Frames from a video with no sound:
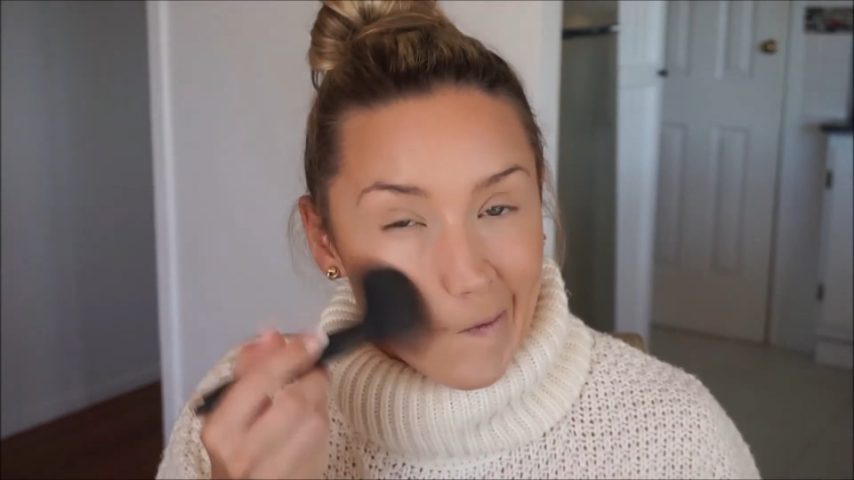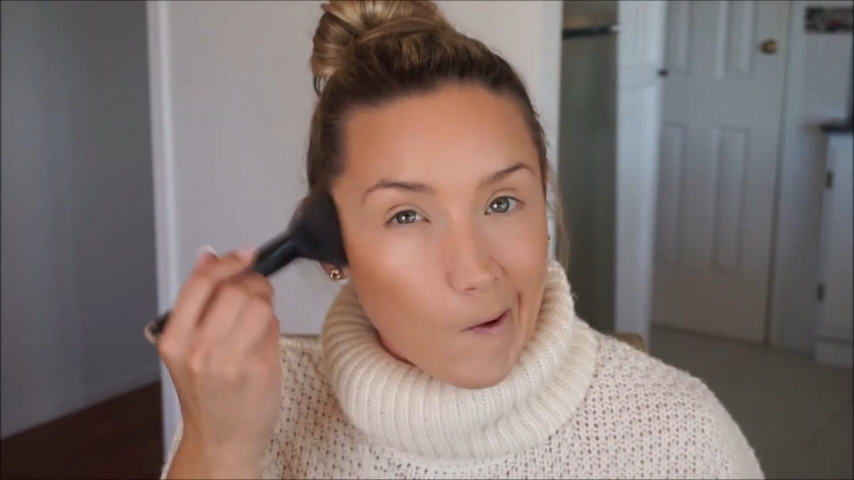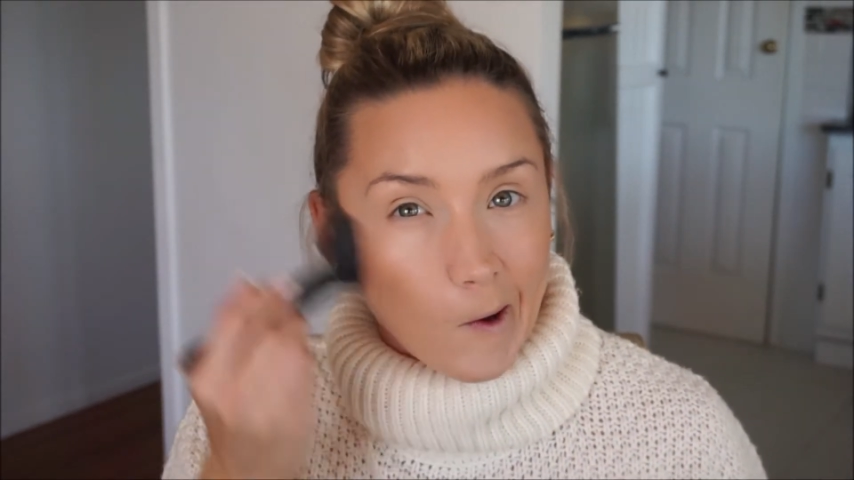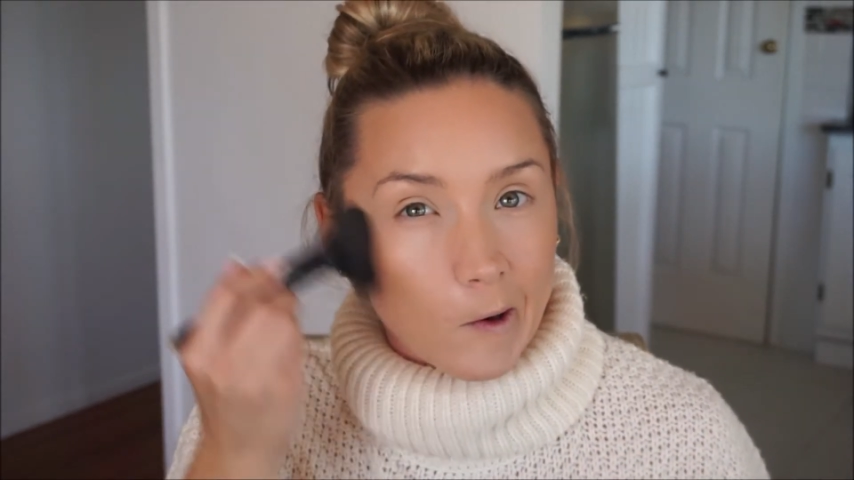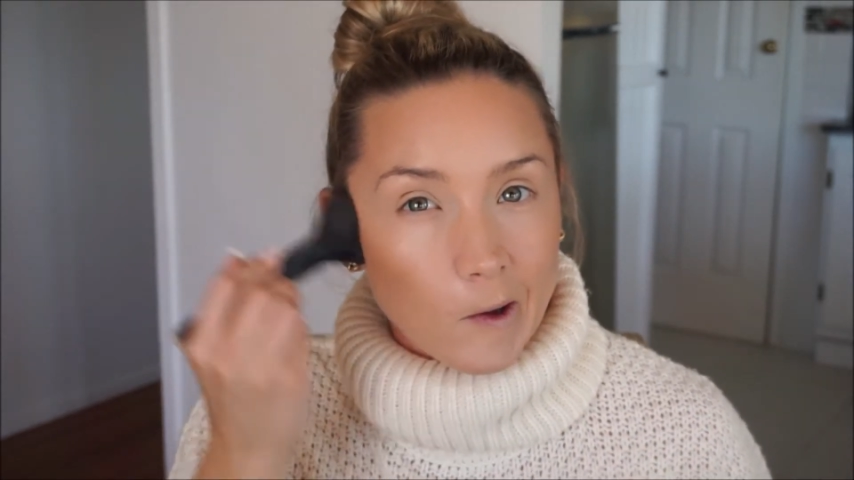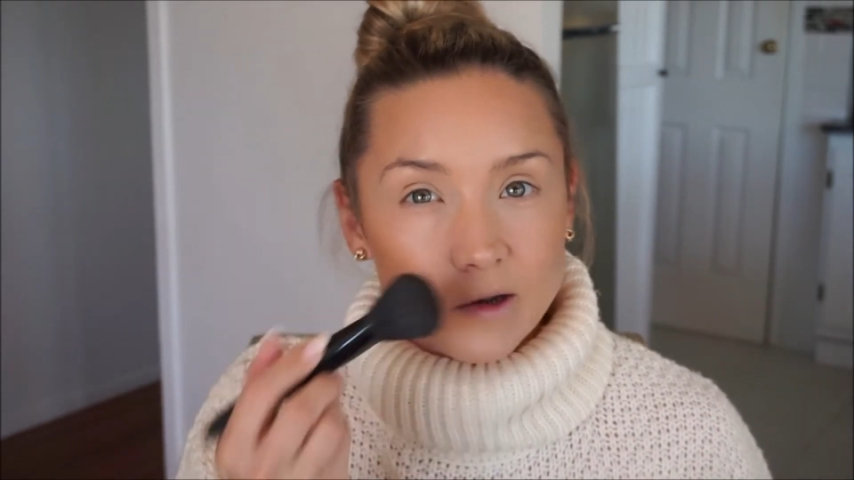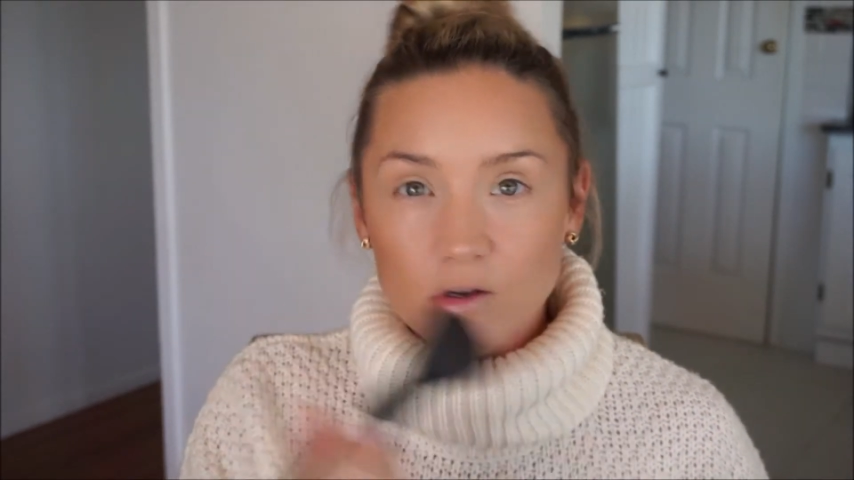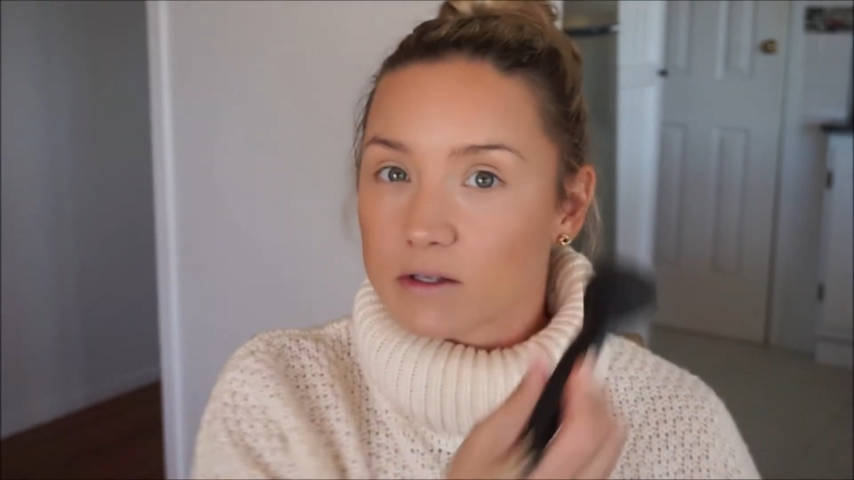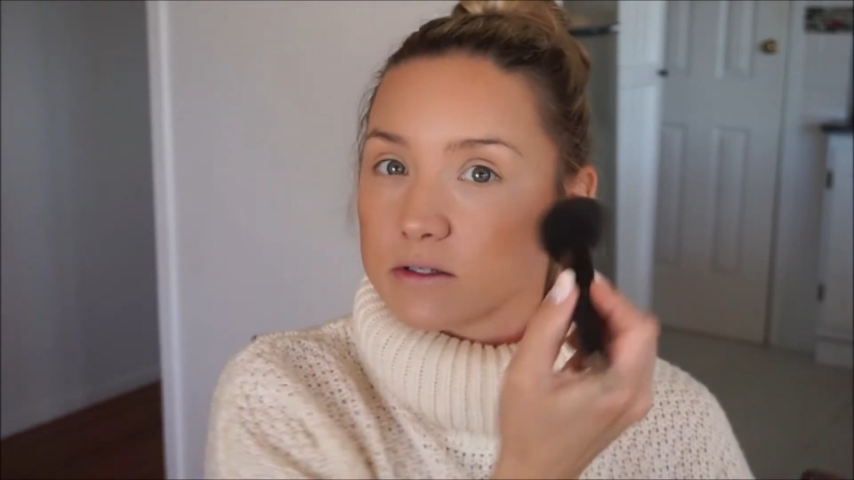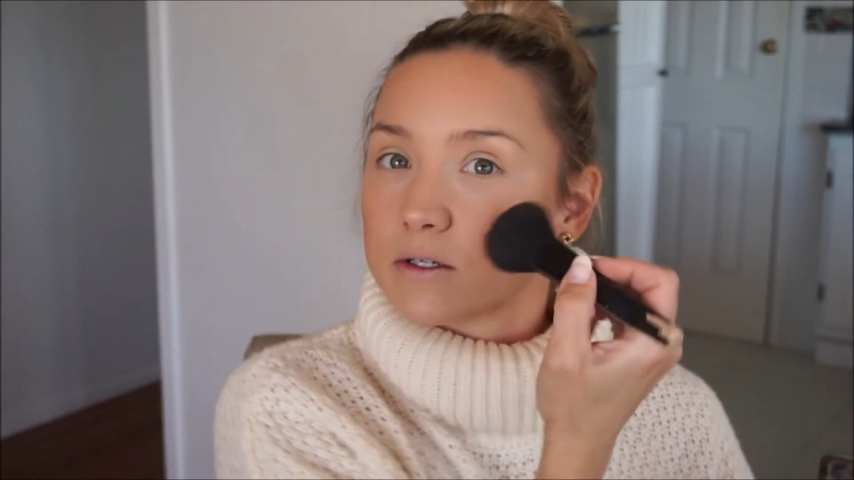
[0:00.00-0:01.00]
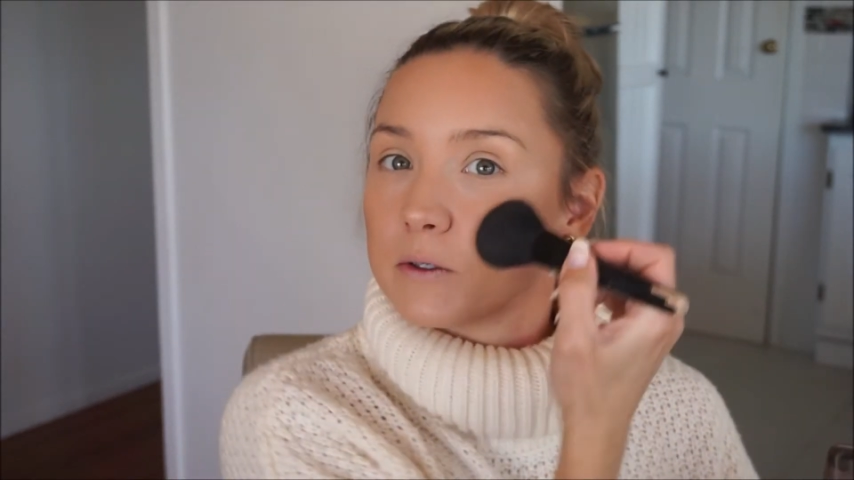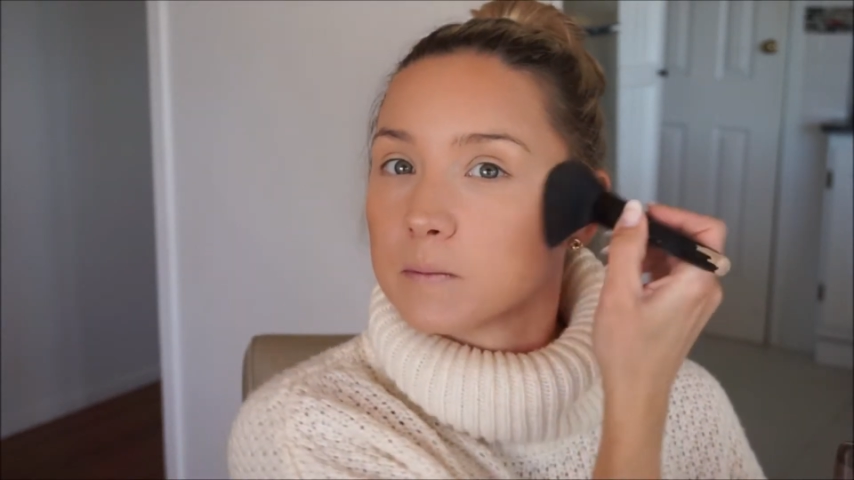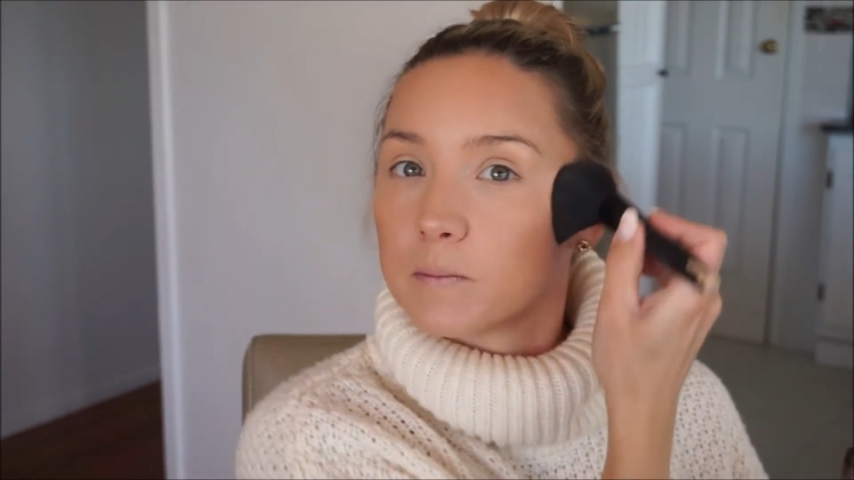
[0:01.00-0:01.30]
and I just